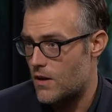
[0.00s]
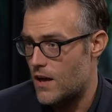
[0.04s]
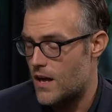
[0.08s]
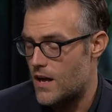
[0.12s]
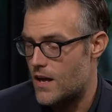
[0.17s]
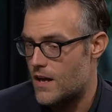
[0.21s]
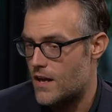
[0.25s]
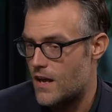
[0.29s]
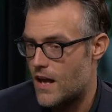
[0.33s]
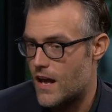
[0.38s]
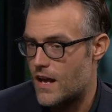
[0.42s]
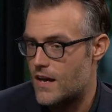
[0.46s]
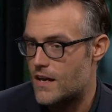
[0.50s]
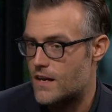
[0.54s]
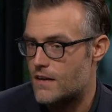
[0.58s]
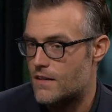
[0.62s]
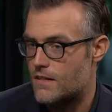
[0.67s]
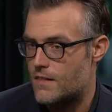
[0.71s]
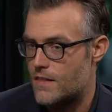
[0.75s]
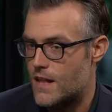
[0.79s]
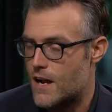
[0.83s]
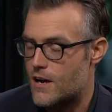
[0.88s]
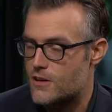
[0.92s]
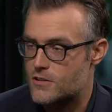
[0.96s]
And,
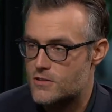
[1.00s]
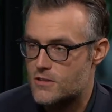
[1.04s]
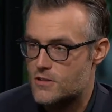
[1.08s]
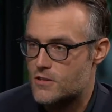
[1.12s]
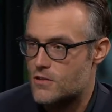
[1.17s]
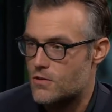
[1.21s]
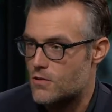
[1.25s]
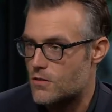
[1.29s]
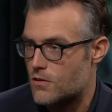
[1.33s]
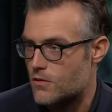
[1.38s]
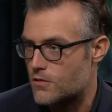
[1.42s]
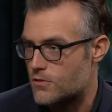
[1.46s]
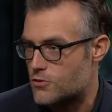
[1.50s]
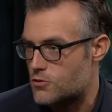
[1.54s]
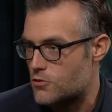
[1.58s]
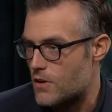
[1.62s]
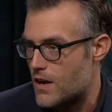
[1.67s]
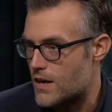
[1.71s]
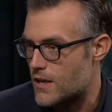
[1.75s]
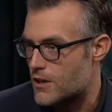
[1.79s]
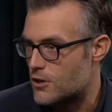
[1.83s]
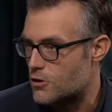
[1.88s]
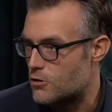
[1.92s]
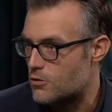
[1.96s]
and they're still
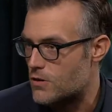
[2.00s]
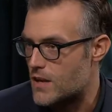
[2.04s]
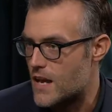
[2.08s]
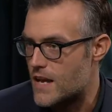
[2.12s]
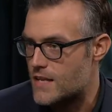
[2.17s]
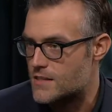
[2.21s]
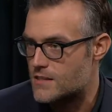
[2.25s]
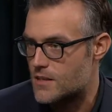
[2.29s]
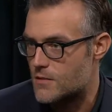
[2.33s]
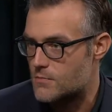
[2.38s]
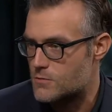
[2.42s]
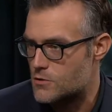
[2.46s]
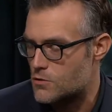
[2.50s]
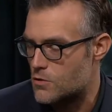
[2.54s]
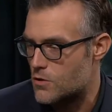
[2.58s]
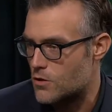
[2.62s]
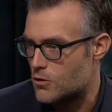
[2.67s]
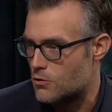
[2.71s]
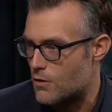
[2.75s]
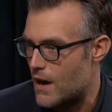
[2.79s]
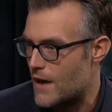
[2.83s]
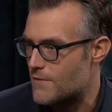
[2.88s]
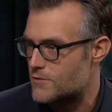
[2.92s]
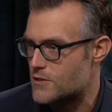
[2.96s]
trying to create some sort of
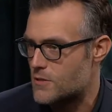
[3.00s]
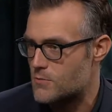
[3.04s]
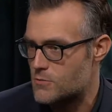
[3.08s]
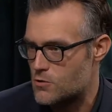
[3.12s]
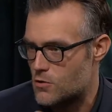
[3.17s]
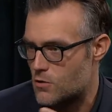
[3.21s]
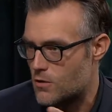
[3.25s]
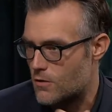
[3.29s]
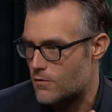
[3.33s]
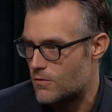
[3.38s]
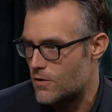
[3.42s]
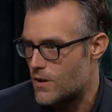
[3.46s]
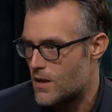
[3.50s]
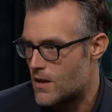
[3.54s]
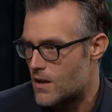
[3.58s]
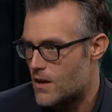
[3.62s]
craft, some sort of,